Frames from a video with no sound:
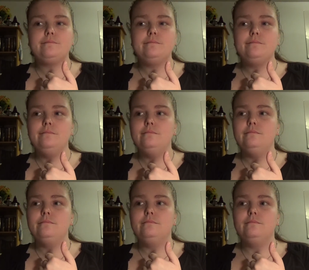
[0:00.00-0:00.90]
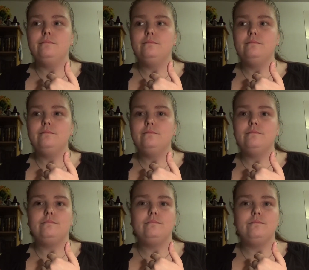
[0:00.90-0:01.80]

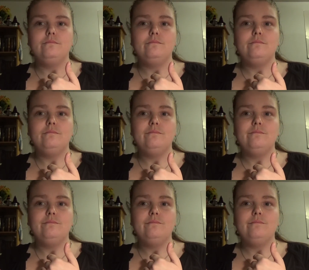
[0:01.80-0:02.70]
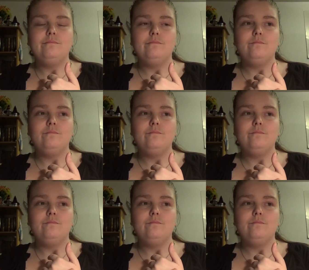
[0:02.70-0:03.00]
(silence)